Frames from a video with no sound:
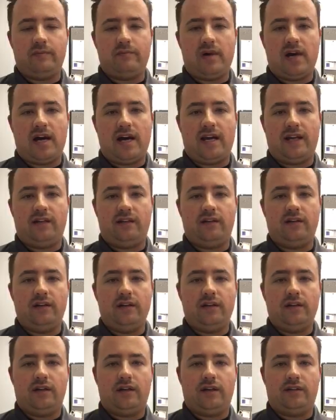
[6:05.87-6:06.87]
in mind,
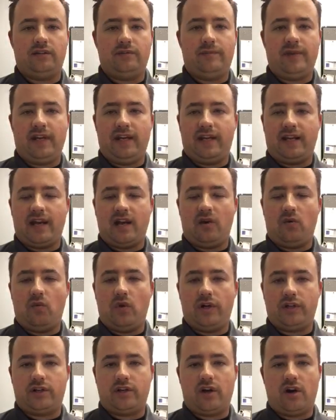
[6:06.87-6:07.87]
depending on
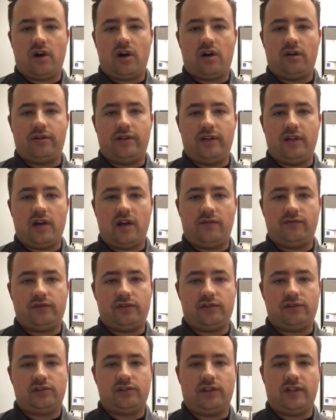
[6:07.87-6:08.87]
what card the
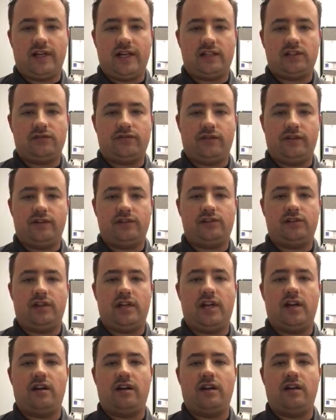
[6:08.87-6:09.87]
officer selects for the
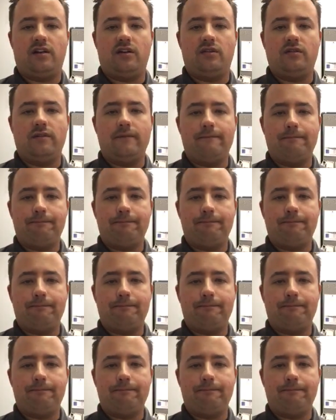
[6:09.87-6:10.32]
scenario,